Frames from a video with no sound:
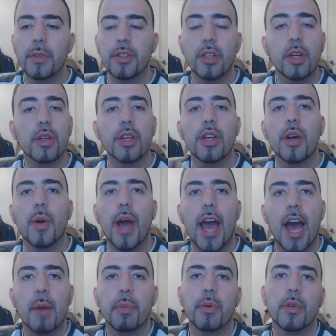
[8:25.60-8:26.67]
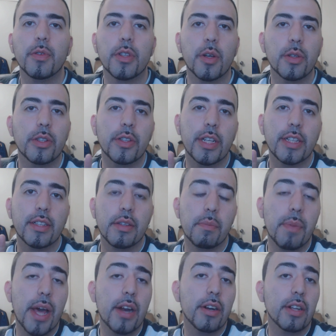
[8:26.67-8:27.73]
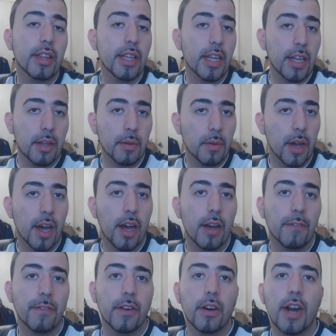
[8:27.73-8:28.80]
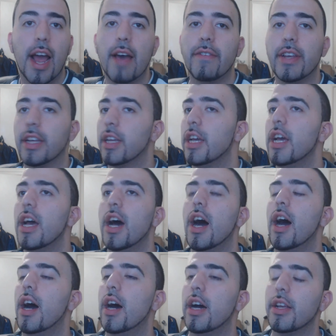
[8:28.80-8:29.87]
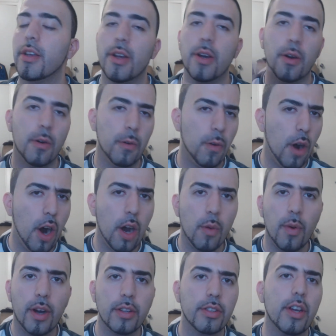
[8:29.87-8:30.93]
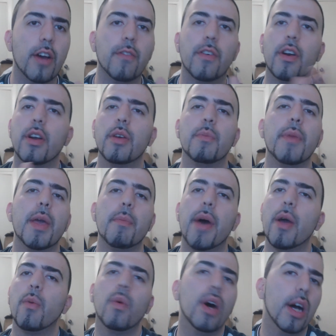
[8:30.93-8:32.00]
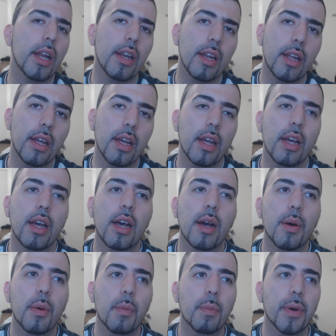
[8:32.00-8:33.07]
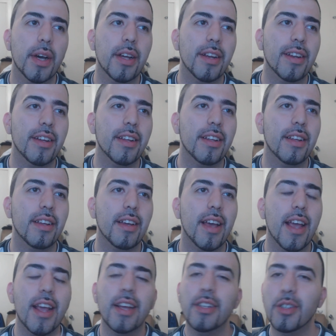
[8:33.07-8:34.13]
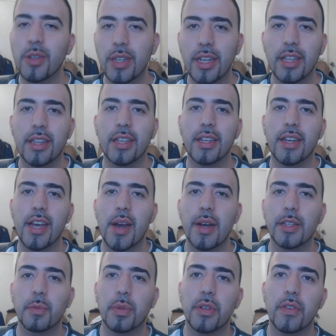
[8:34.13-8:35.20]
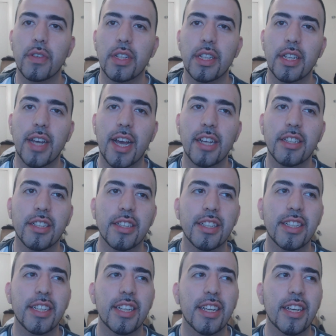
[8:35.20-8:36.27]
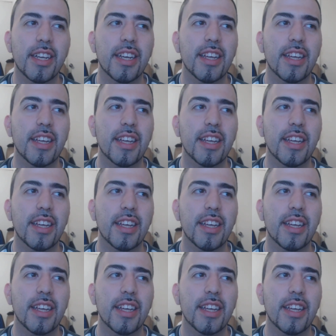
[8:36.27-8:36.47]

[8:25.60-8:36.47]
So, you know, Apple was always seen as the better thing for having, you know, hardware and software made by one. But Android, I think, now has proven that actually